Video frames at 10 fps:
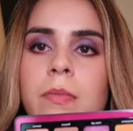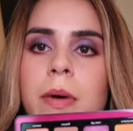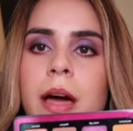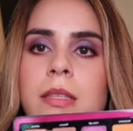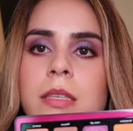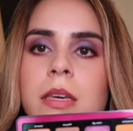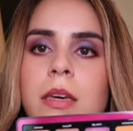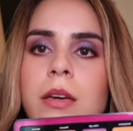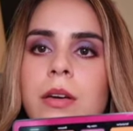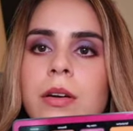mattes
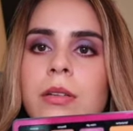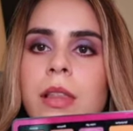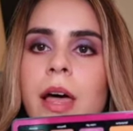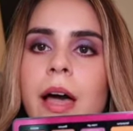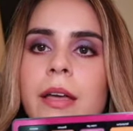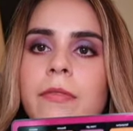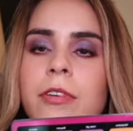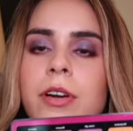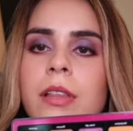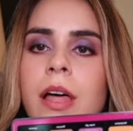here, light,
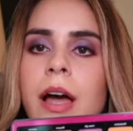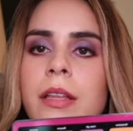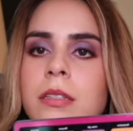very light.